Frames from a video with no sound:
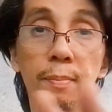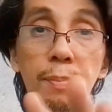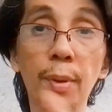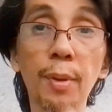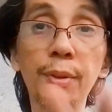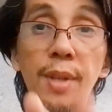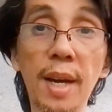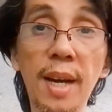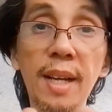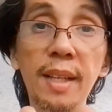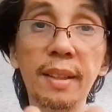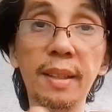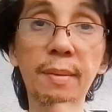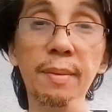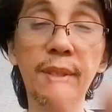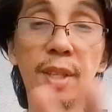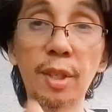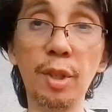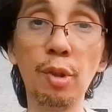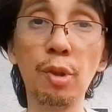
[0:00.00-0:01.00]
both
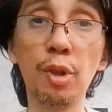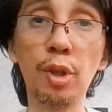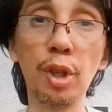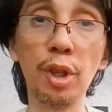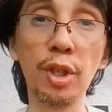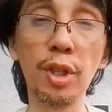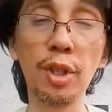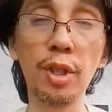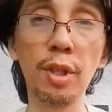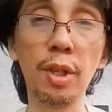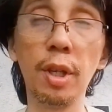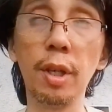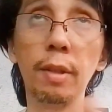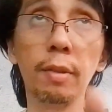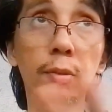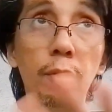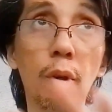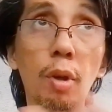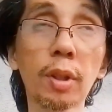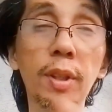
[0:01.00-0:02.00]
items that you just,
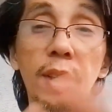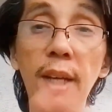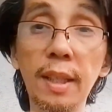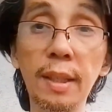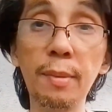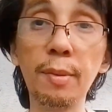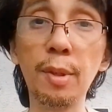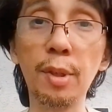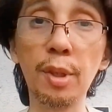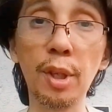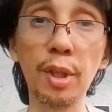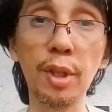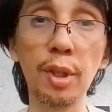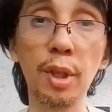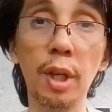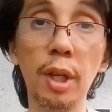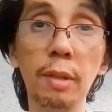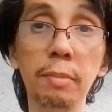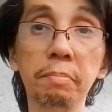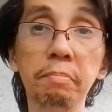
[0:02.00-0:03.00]
all the items you
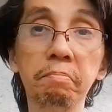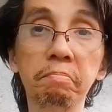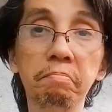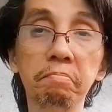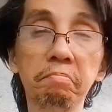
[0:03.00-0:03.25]
just saw,